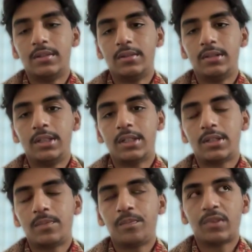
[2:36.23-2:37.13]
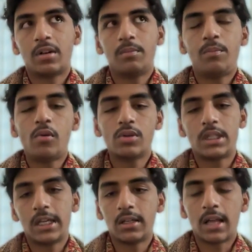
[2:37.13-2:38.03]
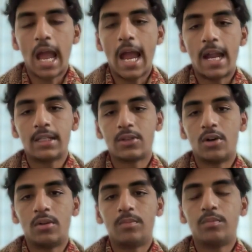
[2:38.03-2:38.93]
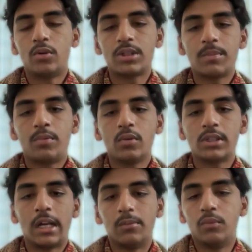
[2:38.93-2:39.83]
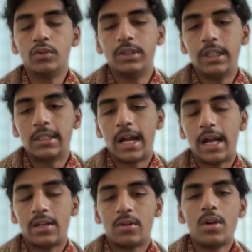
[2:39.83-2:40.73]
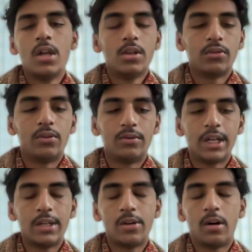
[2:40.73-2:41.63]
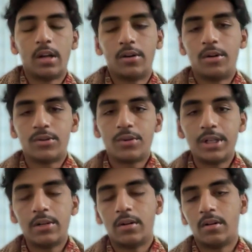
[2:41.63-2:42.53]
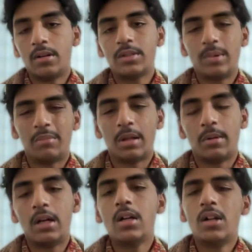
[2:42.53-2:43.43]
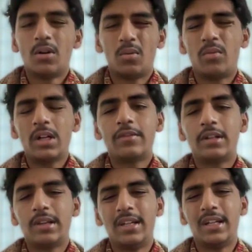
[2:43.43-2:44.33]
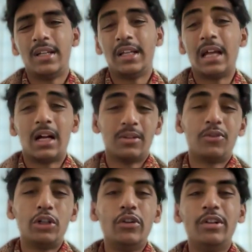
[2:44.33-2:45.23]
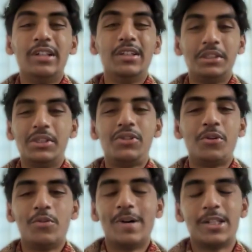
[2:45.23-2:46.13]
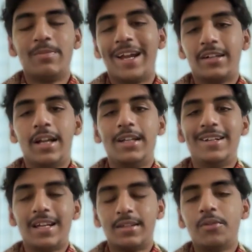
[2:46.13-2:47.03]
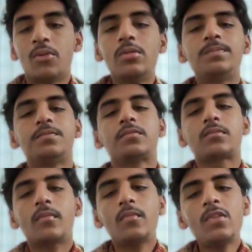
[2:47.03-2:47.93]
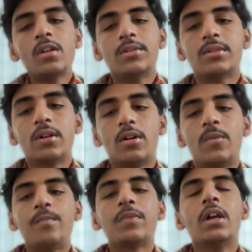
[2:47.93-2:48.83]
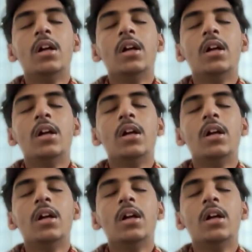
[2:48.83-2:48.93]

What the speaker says: just posting ads or post a post and boost this ad through $10 or $20, blah blah blah. Whatever they did in the 2023, this is too much backdated, as you know. So